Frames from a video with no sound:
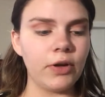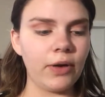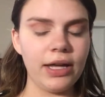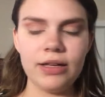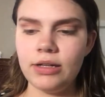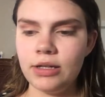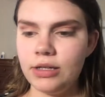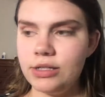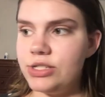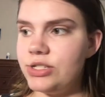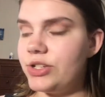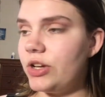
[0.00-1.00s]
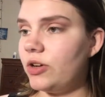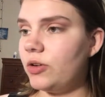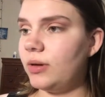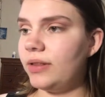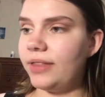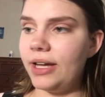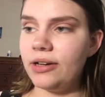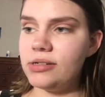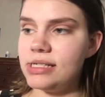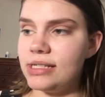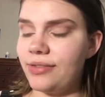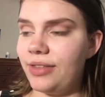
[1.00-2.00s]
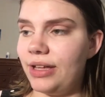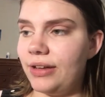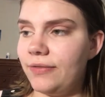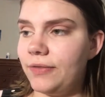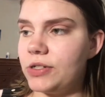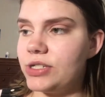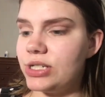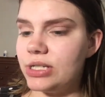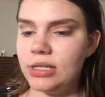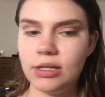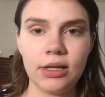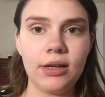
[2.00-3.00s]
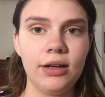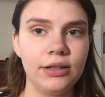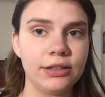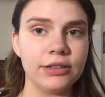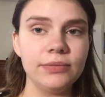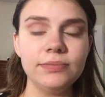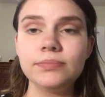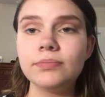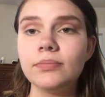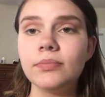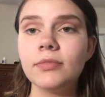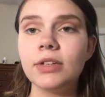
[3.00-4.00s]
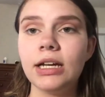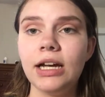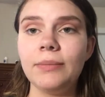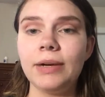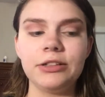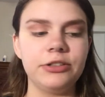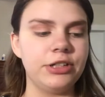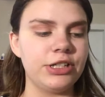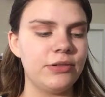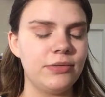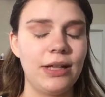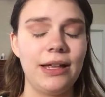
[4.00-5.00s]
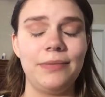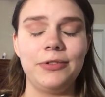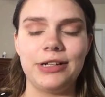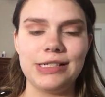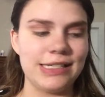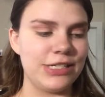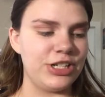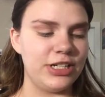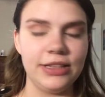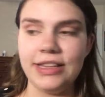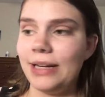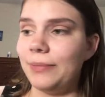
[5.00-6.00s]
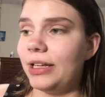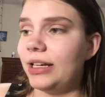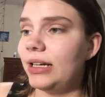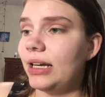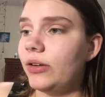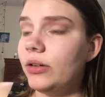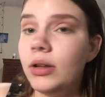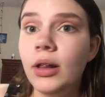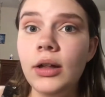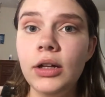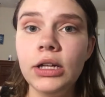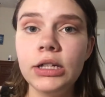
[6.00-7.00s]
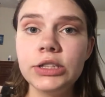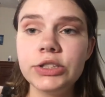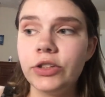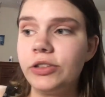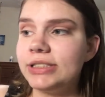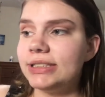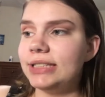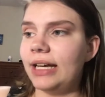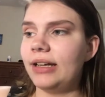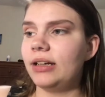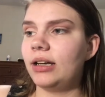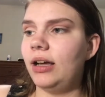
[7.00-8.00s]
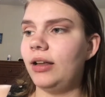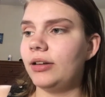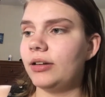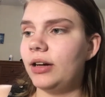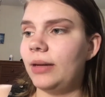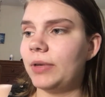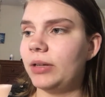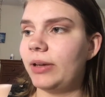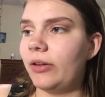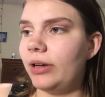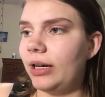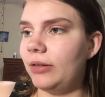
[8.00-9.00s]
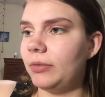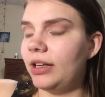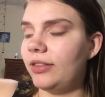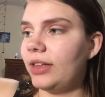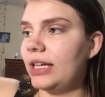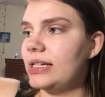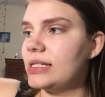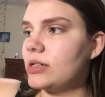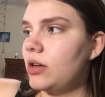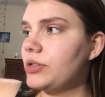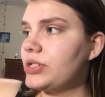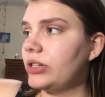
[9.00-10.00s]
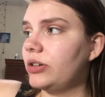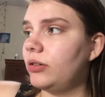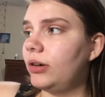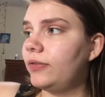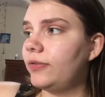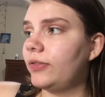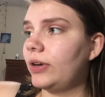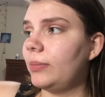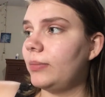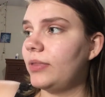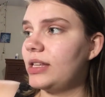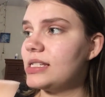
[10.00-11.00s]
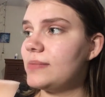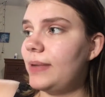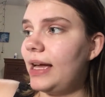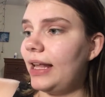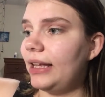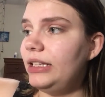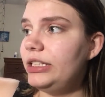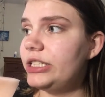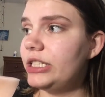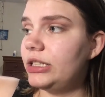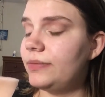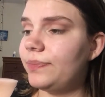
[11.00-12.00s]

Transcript: Okay, so there's the first color and my transition that I'm laying down. So the second color I'm going to be going in with is also from this palette.